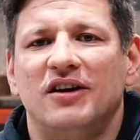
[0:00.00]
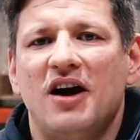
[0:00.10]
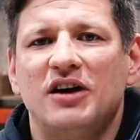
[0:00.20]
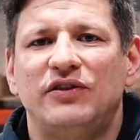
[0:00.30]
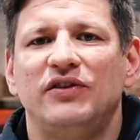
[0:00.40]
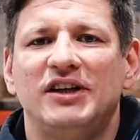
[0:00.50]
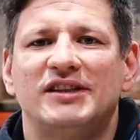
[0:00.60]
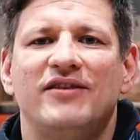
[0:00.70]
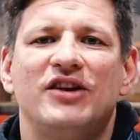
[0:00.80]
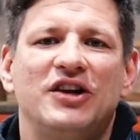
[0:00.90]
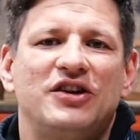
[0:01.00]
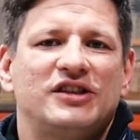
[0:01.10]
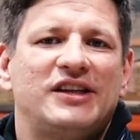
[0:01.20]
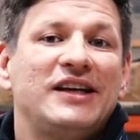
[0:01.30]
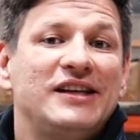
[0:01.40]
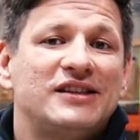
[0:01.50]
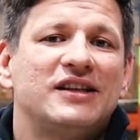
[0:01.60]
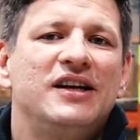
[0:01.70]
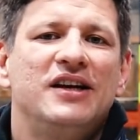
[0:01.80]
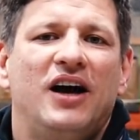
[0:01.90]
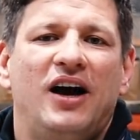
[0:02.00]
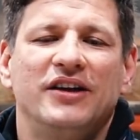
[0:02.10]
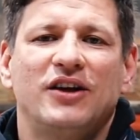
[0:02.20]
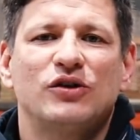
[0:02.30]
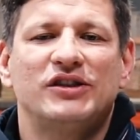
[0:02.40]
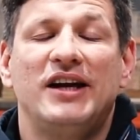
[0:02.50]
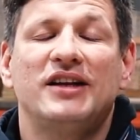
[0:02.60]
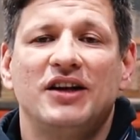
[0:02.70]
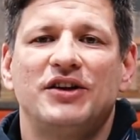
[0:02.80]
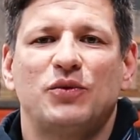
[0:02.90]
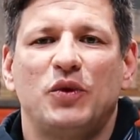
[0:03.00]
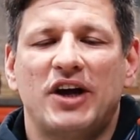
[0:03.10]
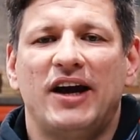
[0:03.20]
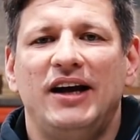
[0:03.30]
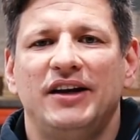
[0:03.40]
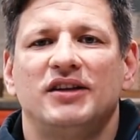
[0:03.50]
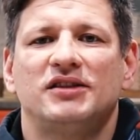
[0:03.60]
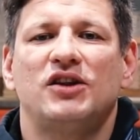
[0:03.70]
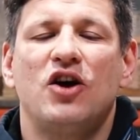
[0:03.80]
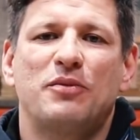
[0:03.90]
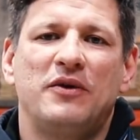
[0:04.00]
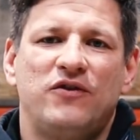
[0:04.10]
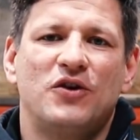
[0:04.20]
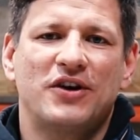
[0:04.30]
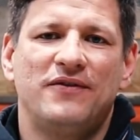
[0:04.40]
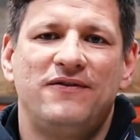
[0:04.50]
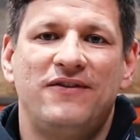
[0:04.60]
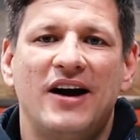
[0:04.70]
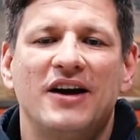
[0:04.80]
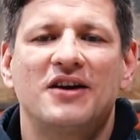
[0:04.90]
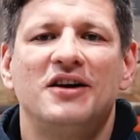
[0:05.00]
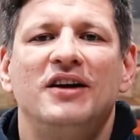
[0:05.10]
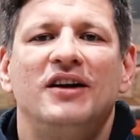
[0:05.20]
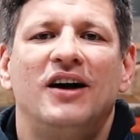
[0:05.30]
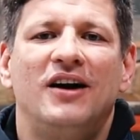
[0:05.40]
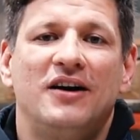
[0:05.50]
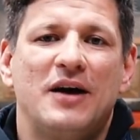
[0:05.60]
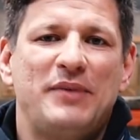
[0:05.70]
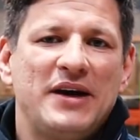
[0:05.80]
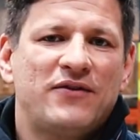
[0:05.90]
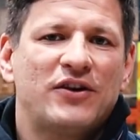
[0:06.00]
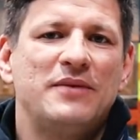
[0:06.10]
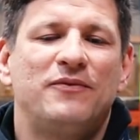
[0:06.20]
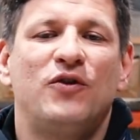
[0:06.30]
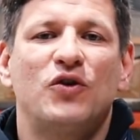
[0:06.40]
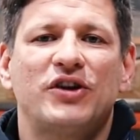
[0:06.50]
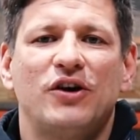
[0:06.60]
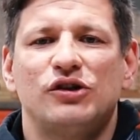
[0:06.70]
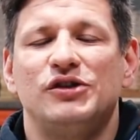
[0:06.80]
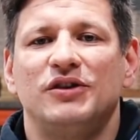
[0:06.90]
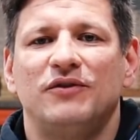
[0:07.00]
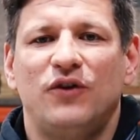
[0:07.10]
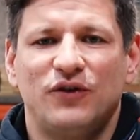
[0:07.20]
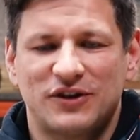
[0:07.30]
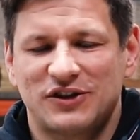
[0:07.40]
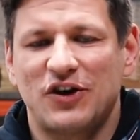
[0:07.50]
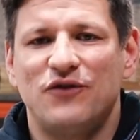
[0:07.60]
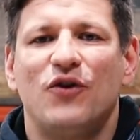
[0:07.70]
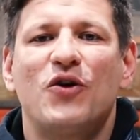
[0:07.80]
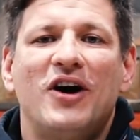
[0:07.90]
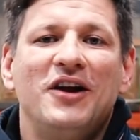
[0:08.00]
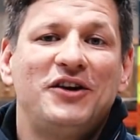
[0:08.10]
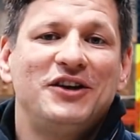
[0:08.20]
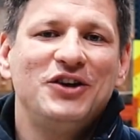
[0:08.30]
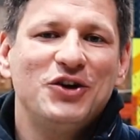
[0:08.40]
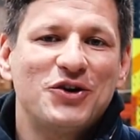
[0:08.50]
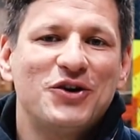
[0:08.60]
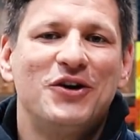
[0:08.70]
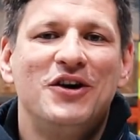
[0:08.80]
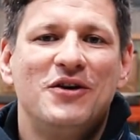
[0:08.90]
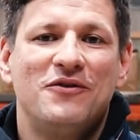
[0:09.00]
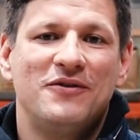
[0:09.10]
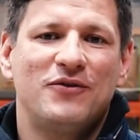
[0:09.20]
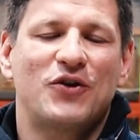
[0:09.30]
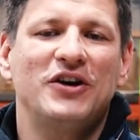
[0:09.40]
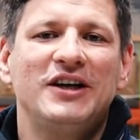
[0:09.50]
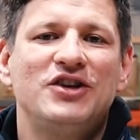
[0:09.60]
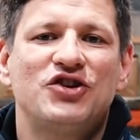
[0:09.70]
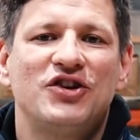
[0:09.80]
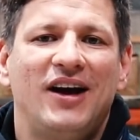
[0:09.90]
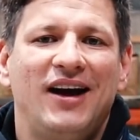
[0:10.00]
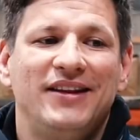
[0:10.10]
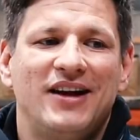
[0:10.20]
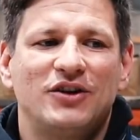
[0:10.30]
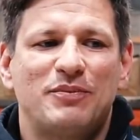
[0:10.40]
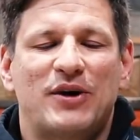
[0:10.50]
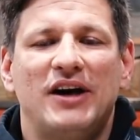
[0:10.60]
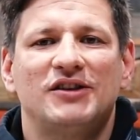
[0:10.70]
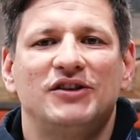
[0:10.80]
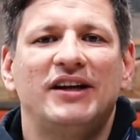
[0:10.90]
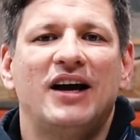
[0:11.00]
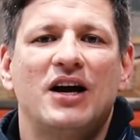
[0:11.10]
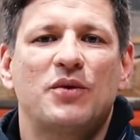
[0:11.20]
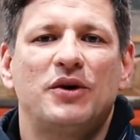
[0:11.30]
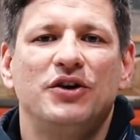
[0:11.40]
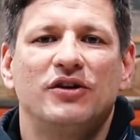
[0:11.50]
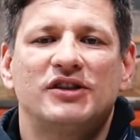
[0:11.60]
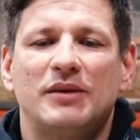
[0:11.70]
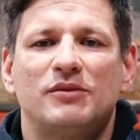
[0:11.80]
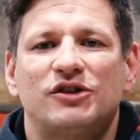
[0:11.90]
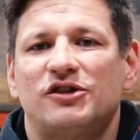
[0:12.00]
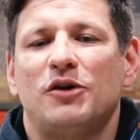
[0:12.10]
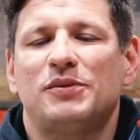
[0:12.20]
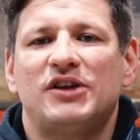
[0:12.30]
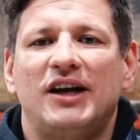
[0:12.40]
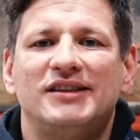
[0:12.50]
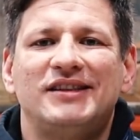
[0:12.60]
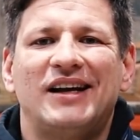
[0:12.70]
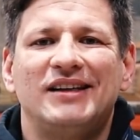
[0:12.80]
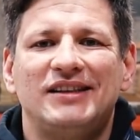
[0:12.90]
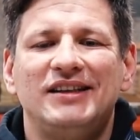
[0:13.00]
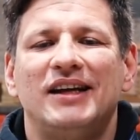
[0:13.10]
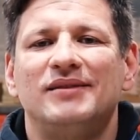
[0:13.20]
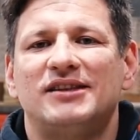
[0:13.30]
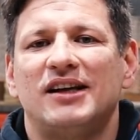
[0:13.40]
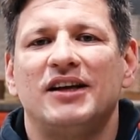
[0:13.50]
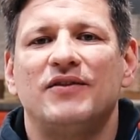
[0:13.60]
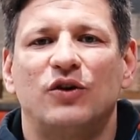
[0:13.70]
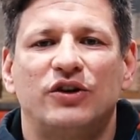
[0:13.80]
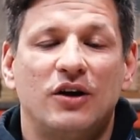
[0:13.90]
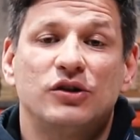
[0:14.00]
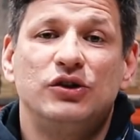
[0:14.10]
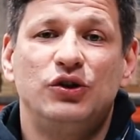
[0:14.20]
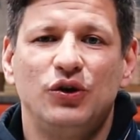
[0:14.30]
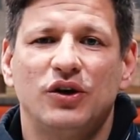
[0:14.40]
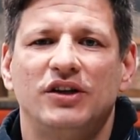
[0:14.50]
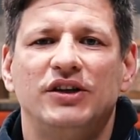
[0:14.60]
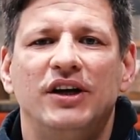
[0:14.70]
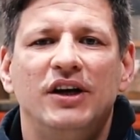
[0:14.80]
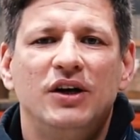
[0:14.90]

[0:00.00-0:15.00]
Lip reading: RX 5700s, these 1800s, which I had in stock before the fire, I paid for them 400 euro for each, and now the price on that hardware, you know, some shops I seen them selling for 1200,